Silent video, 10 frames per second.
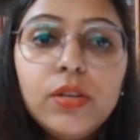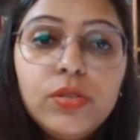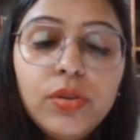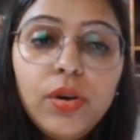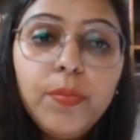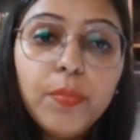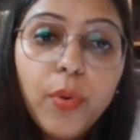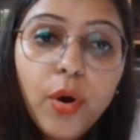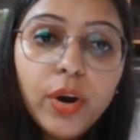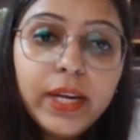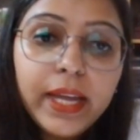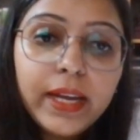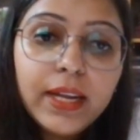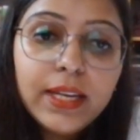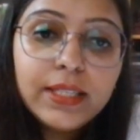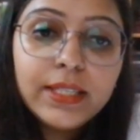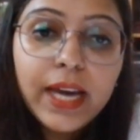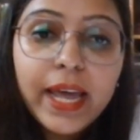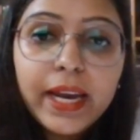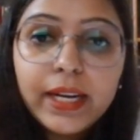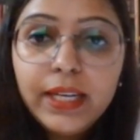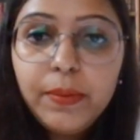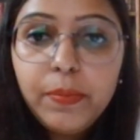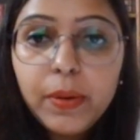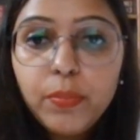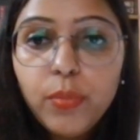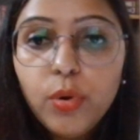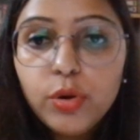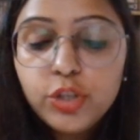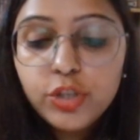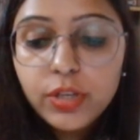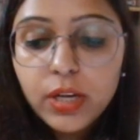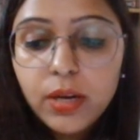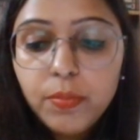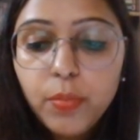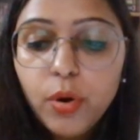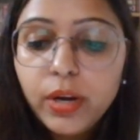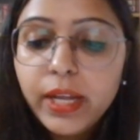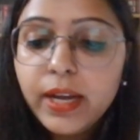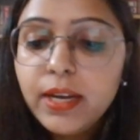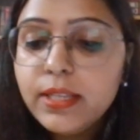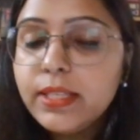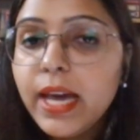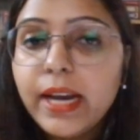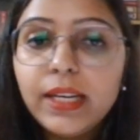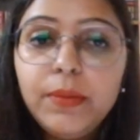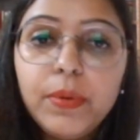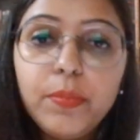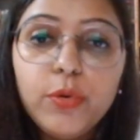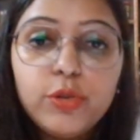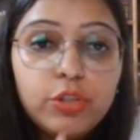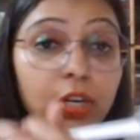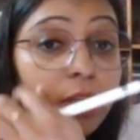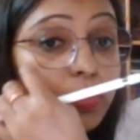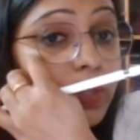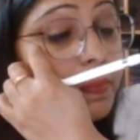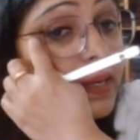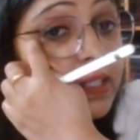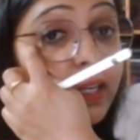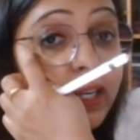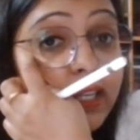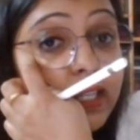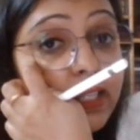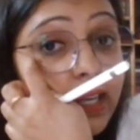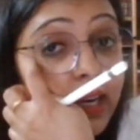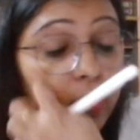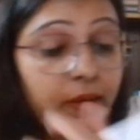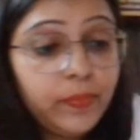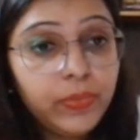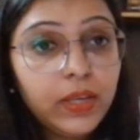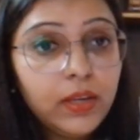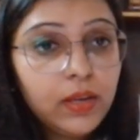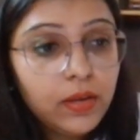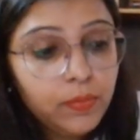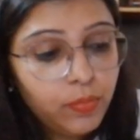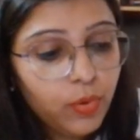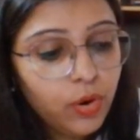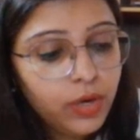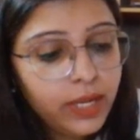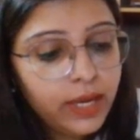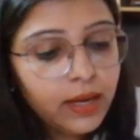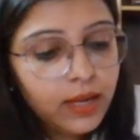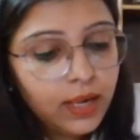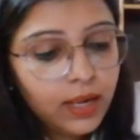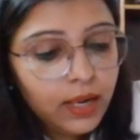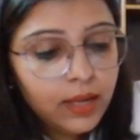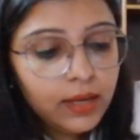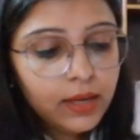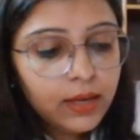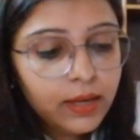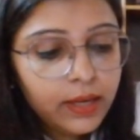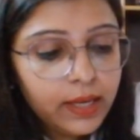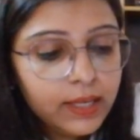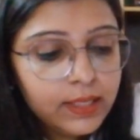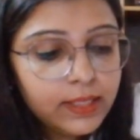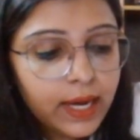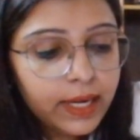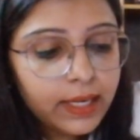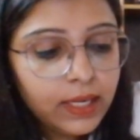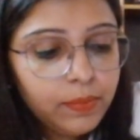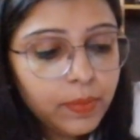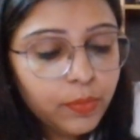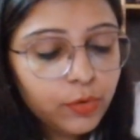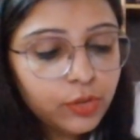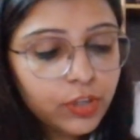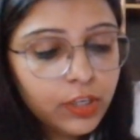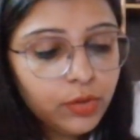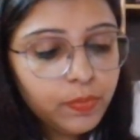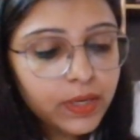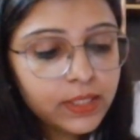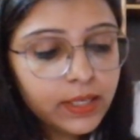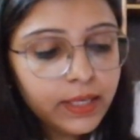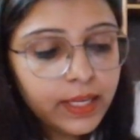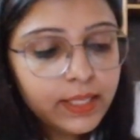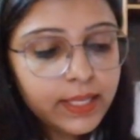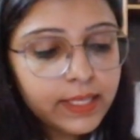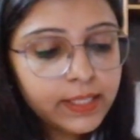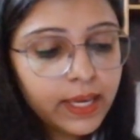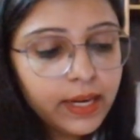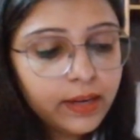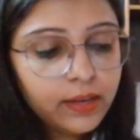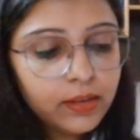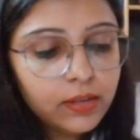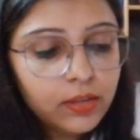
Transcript: So bond angle is directly proportional. Bond angle is directly proportional to the percentage S character. Bond angle is directly proportional to percentage S character.